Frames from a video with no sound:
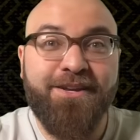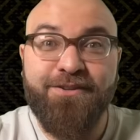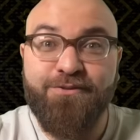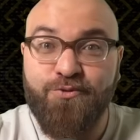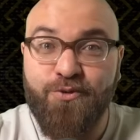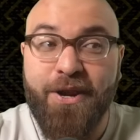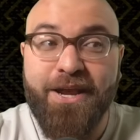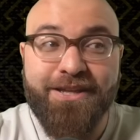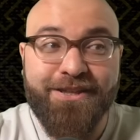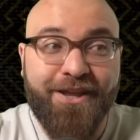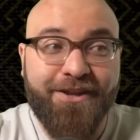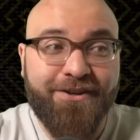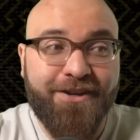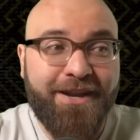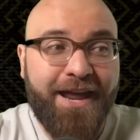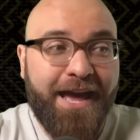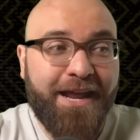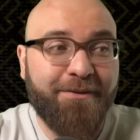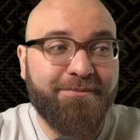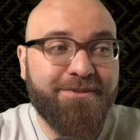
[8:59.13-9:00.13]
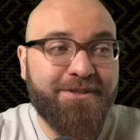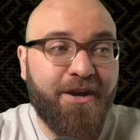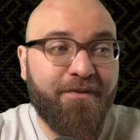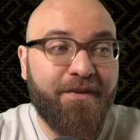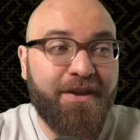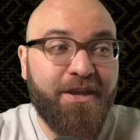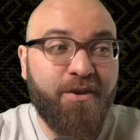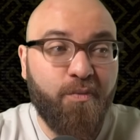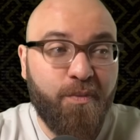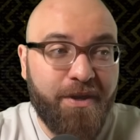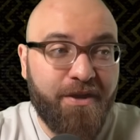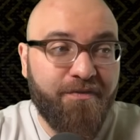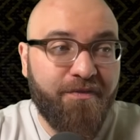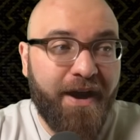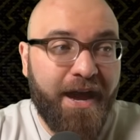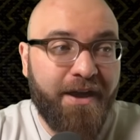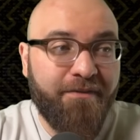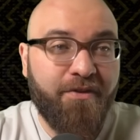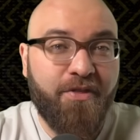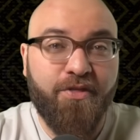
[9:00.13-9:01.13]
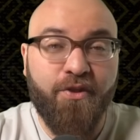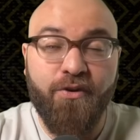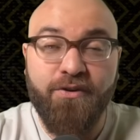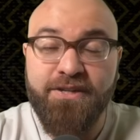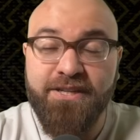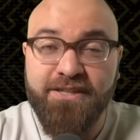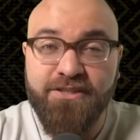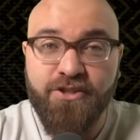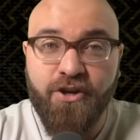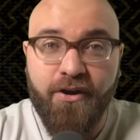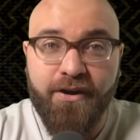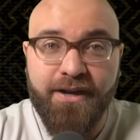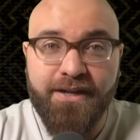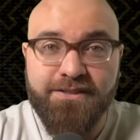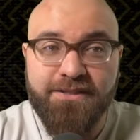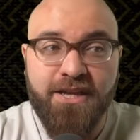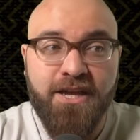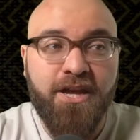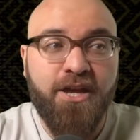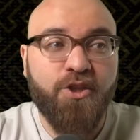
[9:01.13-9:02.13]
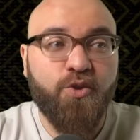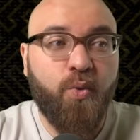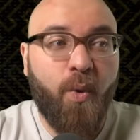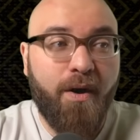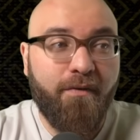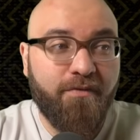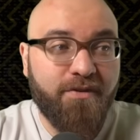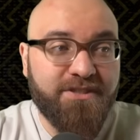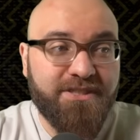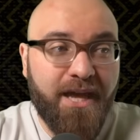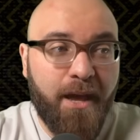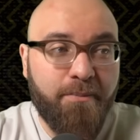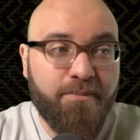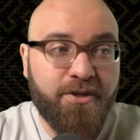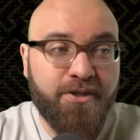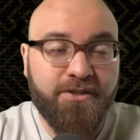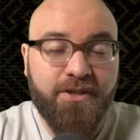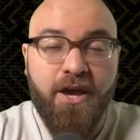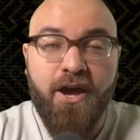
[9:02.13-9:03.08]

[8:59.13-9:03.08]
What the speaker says: Drake London had himself in week five, 13 targets, 12 receptions,